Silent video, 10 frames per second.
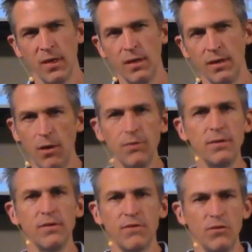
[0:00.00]
Another thing
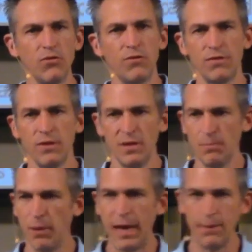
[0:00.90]
that's interesting in the
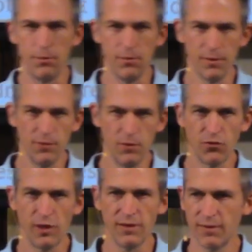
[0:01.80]
Bible, if you
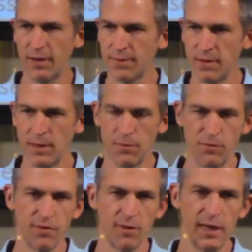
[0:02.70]
trace that theme of
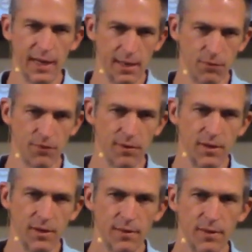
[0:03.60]
slaves,
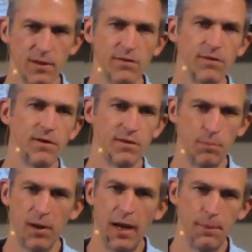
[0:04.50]
things start to
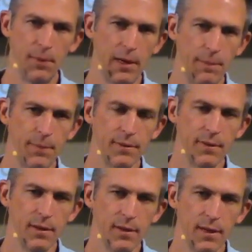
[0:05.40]
pop up.
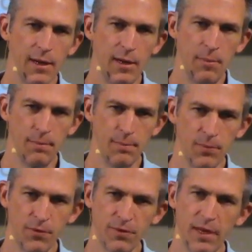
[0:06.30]
Um,
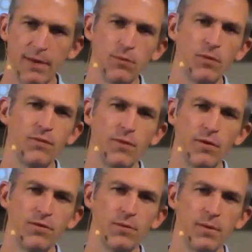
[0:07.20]
slaves are
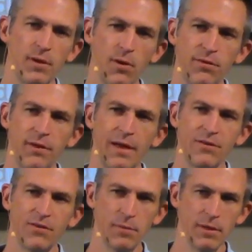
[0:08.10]
referred to in the Old
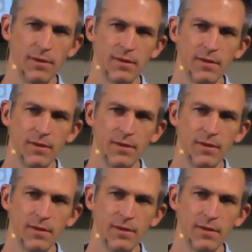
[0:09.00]
Testament,